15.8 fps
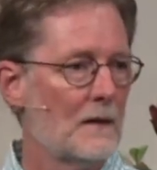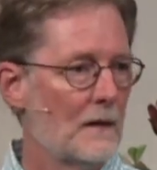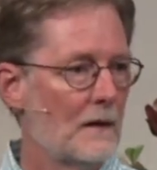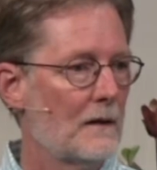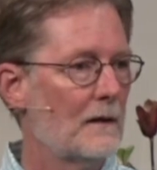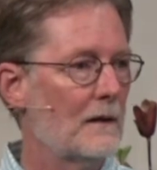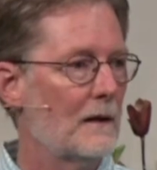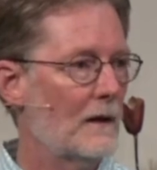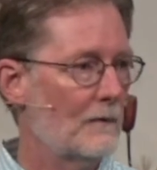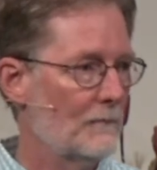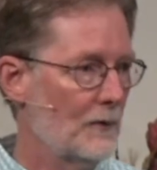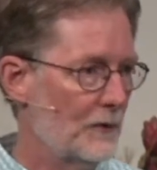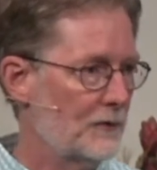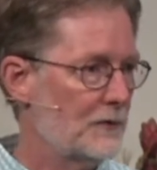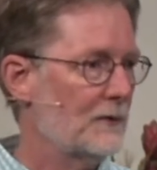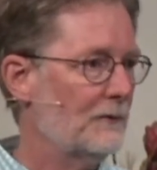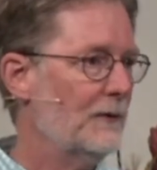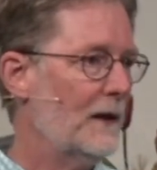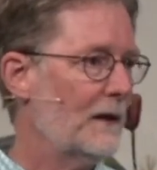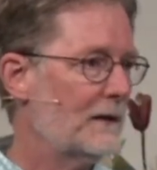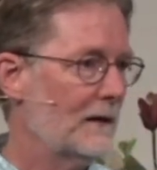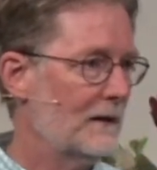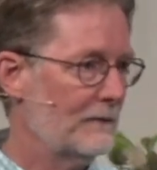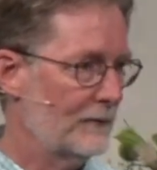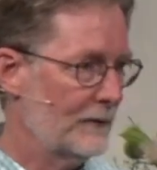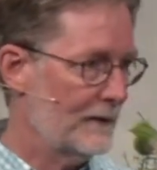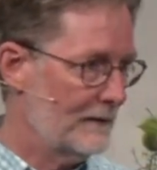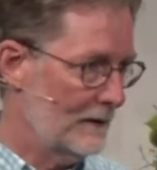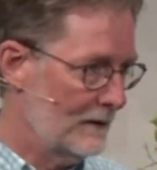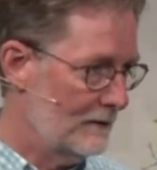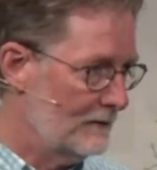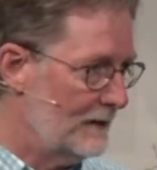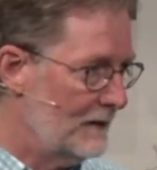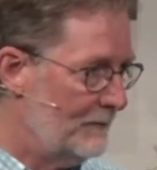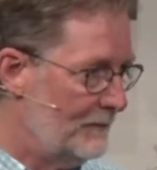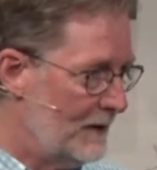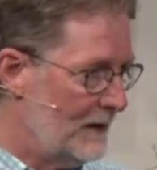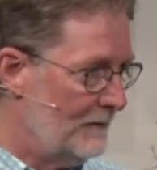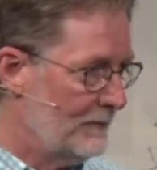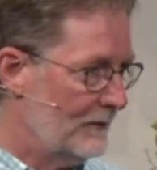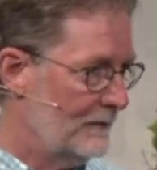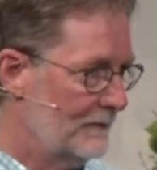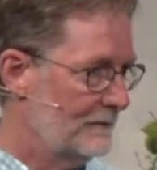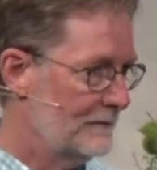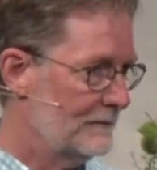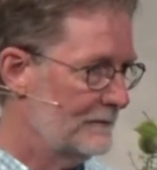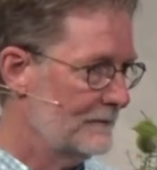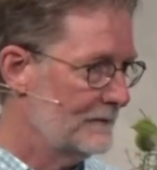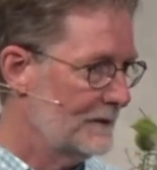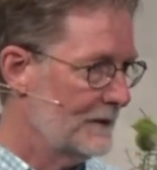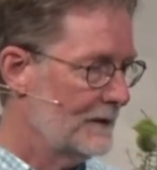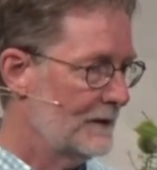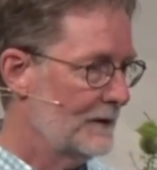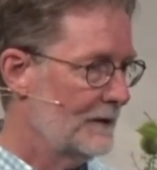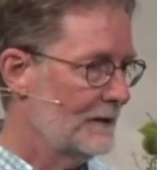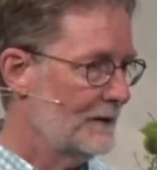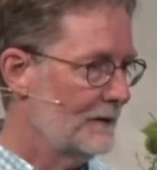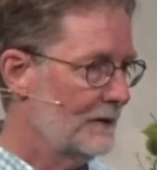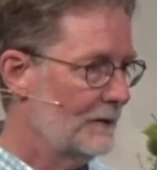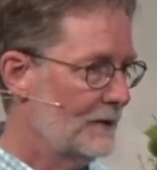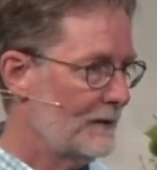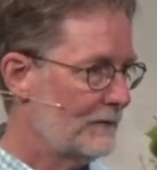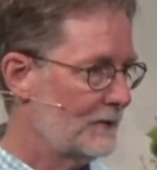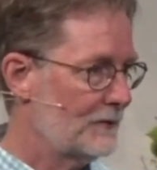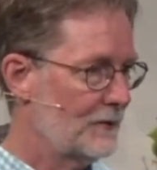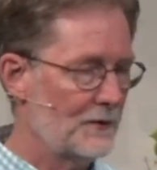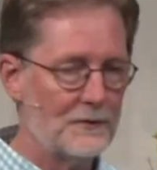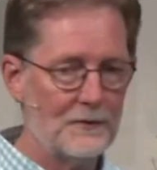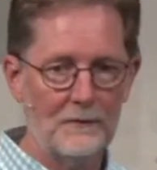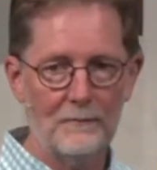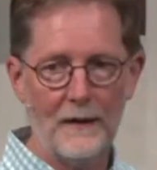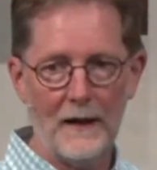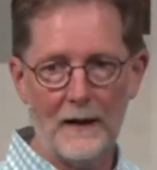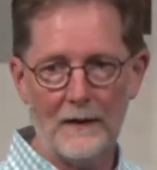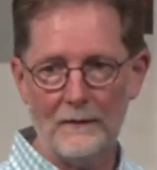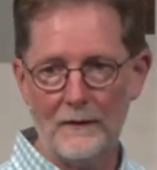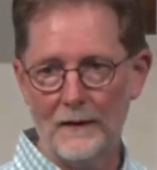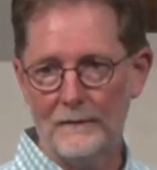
They are most effective with lonely people who have a Christian background.